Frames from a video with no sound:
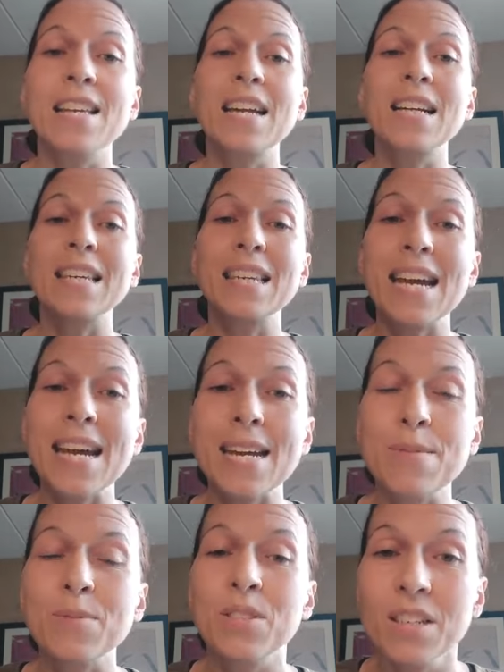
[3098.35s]
They
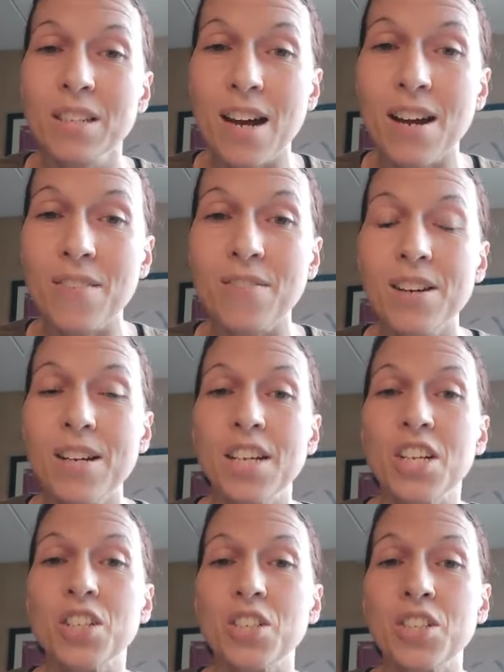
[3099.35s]
claim to love
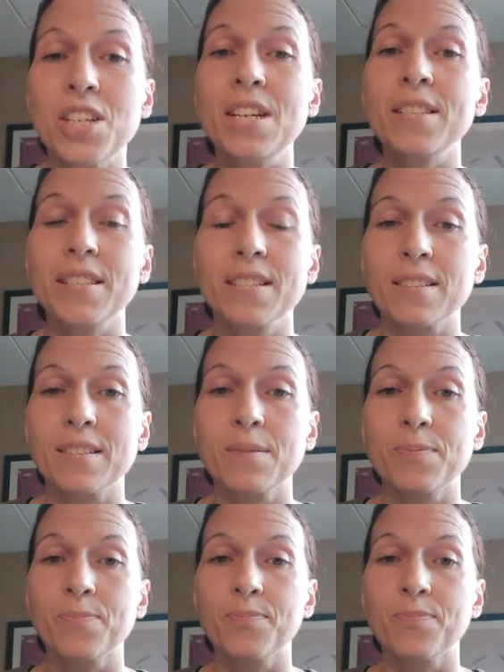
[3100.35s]
Jesus.